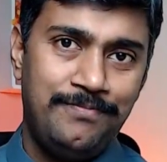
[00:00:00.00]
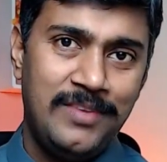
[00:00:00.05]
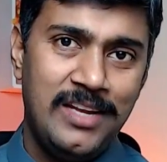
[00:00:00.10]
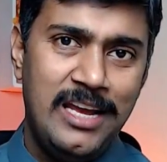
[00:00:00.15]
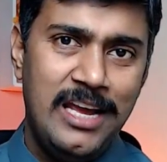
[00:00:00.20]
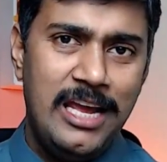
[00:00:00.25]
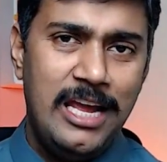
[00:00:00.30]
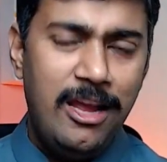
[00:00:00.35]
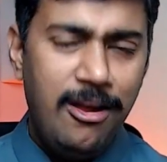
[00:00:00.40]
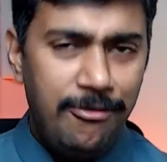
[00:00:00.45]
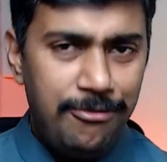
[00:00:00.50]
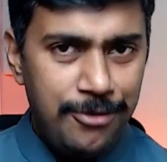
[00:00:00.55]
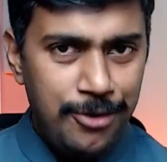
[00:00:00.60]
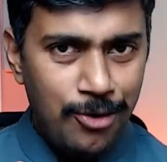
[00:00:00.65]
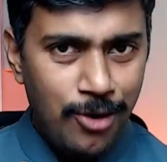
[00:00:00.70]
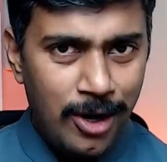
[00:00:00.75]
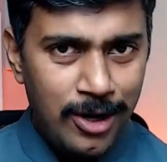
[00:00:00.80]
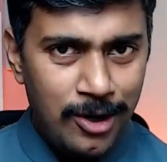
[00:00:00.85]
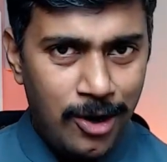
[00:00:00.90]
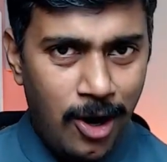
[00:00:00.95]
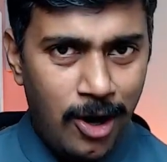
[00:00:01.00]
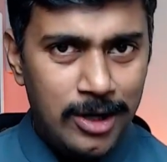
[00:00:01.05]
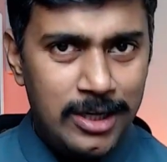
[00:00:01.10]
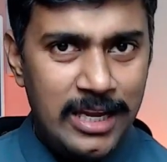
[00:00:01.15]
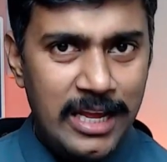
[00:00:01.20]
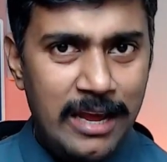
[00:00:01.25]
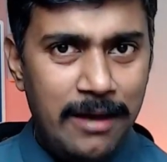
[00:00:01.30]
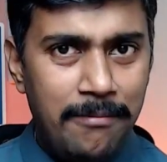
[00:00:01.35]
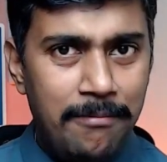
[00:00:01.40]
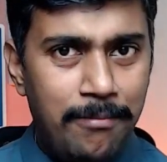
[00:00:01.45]
If you are not
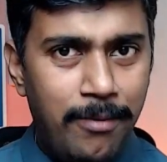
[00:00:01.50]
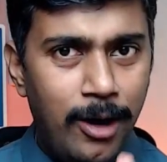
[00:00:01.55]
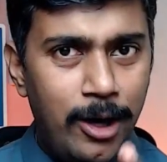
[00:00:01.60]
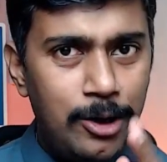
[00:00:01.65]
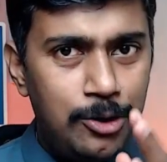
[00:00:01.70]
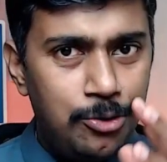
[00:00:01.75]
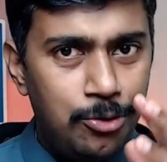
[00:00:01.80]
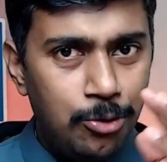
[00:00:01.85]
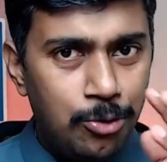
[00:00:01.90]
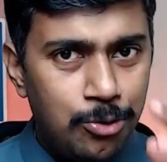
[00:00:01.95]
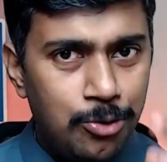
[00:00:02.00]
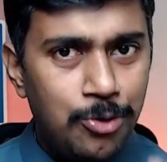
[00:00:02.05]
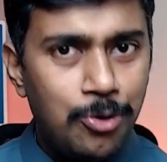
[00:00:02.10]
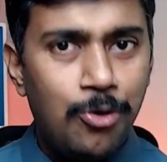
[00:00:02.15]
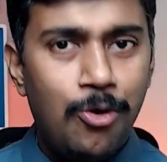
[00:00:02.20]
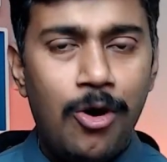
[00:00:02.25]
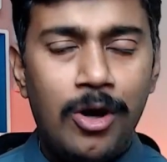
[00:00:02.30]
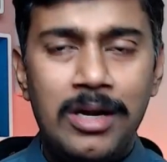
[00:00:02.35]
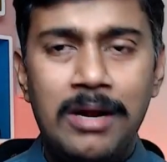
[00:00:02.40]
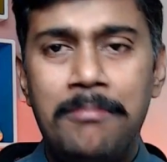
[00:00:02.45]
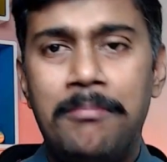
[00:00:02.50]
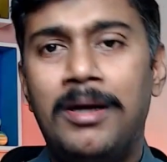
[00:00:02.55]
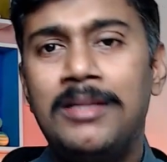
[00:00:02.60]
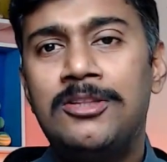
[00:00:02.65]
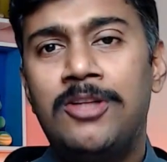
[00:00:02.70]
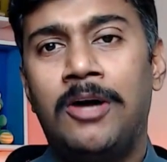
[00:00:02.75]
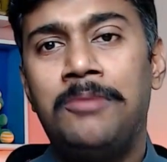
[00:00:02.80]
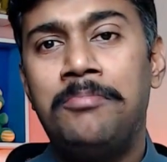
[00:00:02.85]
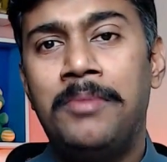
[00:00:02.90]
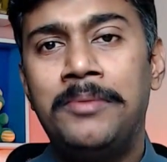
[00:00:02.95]
able to grow on a
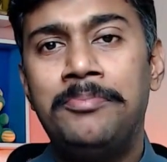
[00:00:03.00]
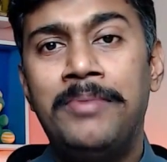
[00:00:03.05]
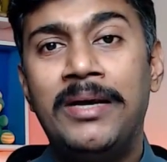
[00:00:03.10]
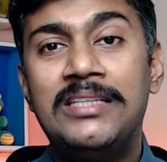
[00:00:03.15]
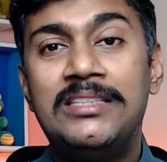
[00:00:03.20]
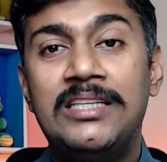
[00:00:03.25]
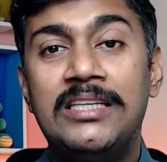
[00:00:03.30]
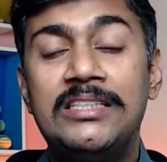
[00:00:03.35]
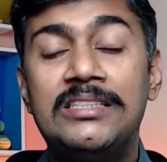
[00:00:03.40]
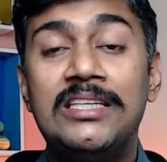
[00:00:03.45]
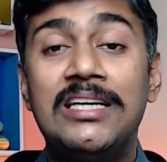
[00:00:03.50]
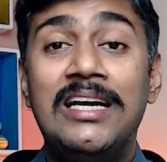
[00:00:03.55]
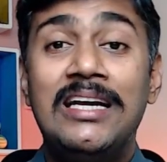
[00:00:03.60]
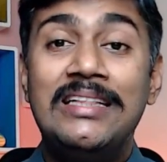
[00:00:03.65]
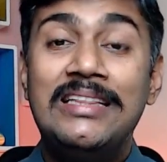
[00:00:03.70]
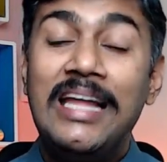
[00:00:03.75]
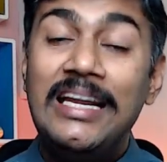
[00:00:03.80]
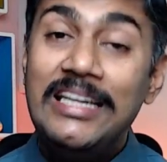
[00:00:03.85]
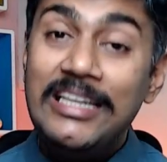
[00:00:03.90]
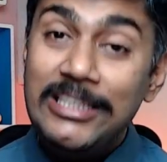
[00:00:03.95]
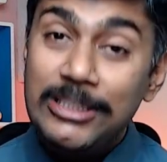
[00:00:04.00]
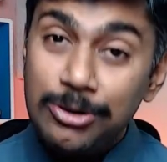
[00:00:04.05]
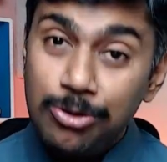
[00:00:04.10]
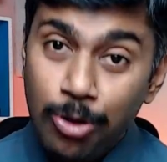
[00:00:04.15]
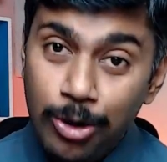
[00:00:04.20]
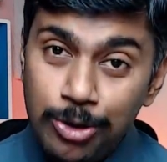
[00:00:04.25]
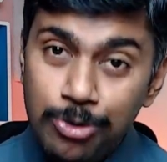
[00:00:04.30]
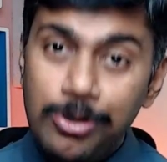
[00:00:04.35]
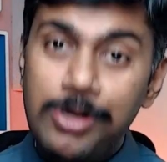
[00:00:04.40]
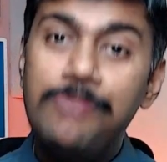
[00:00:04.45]
month-on-month basis, then it is
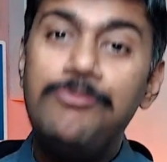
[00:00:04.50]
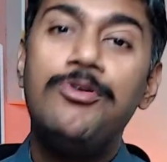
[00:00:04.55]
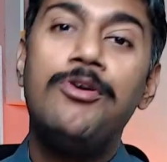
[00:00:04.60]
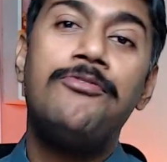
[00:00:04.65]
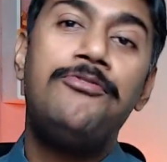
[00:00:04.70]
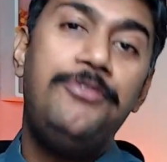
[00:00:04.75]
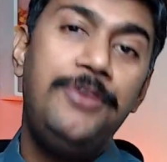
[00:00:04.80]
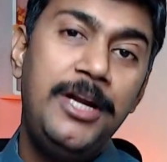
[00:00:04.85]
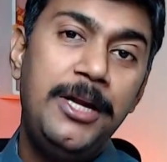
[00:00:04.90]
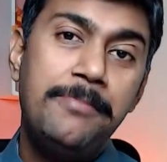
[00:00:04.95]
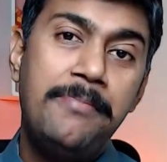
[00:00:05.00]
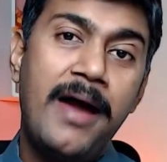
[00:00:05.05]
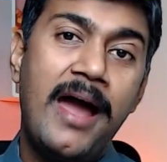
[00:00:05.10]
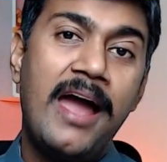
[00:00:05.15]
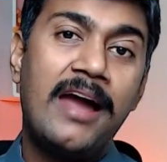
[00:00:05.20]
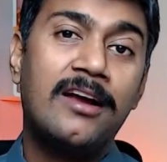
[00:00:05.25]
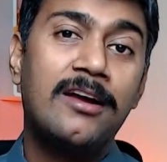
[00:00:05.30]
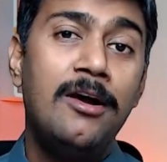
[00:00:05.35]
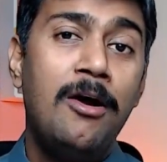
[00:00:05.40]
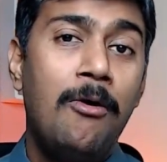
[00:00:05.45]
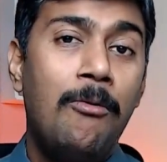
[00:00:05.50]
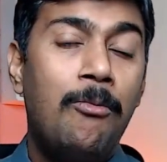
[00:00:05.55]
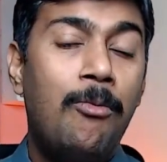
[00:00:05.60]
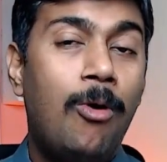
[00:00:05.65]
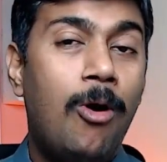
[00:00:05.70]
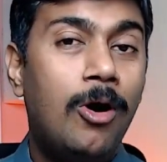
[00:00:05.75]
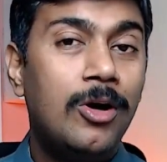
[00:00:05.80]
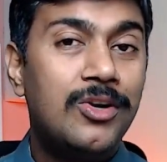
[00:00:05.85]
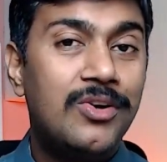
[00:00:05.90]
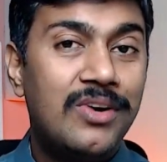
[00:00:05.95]
going to give you a feedback
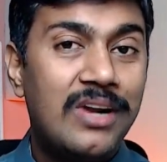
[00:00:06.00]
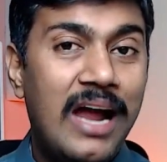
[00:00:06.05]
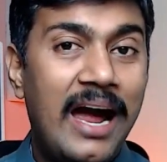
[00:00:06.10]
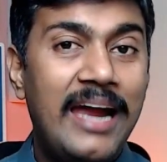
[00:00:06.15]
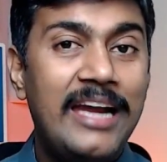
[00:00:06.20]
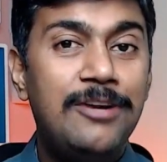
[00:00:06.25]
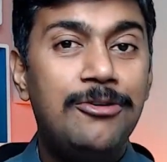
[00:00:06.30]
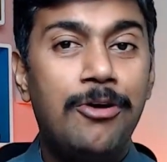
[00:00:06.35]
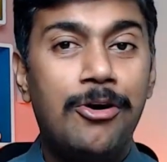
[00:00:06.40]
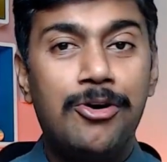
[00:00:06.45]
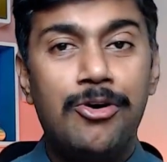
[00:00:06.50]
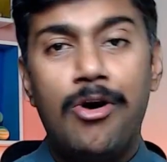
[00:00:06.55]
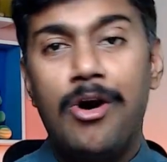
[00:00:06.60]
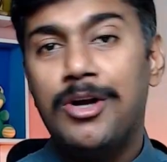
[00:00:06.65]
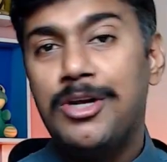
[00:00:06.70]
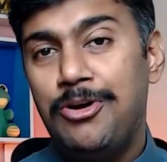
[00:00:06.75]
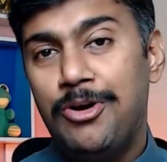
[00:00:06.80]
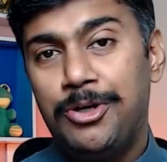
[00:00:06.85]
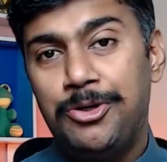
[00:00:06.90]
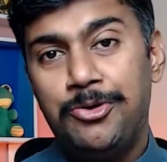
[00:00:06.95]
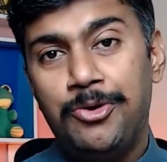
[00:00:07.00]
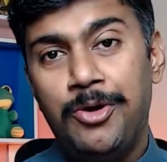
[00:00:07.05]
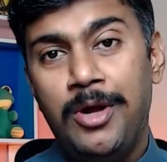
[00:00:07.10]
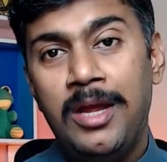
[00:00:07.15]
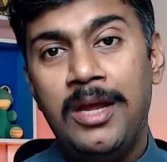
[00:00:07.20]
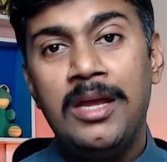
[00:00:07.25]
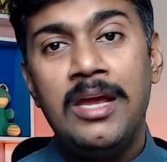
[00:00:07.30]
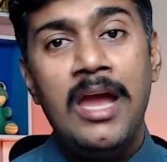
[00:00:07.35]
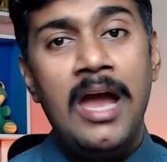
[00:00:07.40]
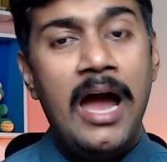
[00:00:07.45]
what right or wrong you are
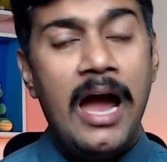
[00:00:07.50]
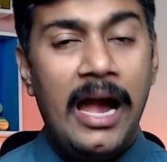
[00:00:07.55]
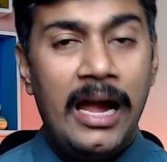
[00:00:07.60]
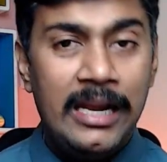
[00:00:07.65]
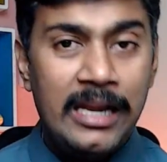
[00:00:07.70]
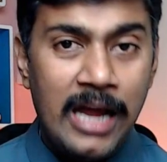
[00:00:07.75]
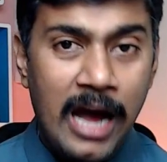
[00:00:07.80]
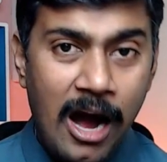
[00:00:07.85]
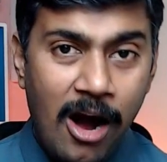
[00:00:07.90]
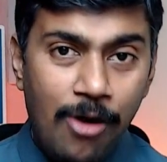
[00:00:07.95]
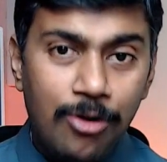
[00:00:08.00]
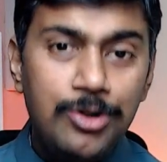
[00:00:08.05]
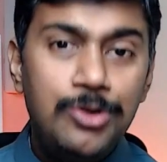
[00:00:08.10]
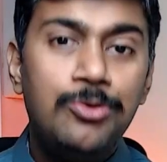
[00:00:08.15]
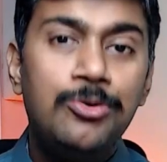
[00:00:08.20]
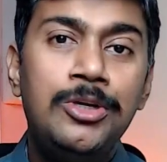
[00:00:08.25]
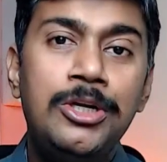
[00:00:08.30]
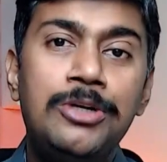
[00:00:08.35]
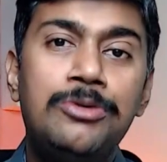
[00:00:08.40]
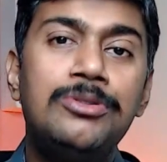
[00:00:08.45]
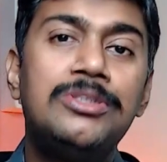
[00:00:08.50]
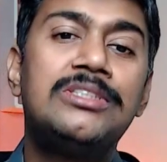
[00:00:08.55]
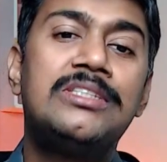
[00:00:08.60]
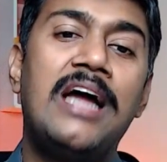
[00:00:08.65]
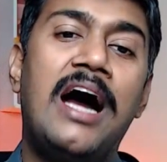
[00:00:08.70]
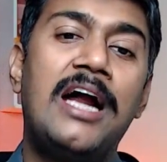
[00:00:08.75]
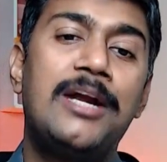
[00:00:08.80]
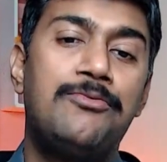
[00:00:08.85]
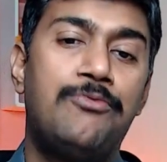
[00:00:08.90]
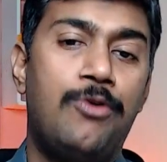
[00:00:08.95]
doing and how you need to
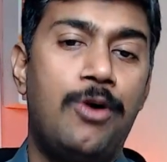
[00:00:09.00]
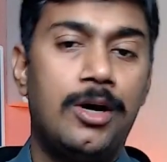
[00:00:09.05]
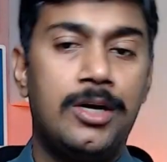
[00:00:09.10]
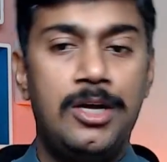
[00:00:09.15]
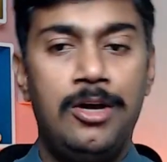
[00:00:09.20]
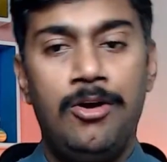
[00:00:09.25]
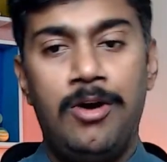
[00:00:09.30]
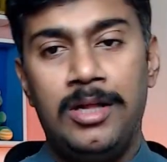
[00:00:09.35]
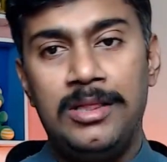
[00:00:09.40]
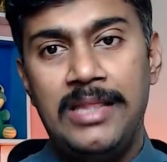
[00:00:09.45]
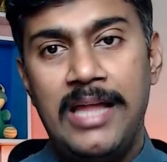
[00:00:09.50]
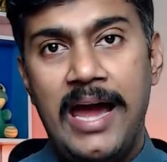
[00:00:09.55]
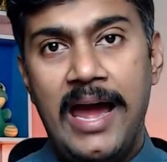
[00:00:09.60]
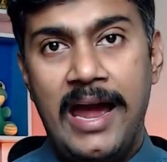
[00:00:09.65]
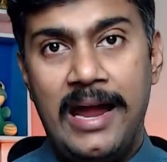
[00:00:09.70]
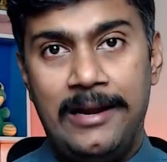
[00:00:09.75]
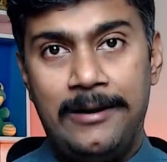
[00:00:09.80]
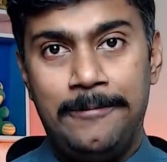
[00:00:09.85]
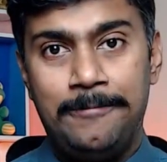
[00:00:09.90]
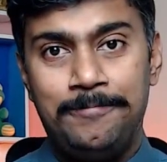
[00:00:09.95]
start working on that.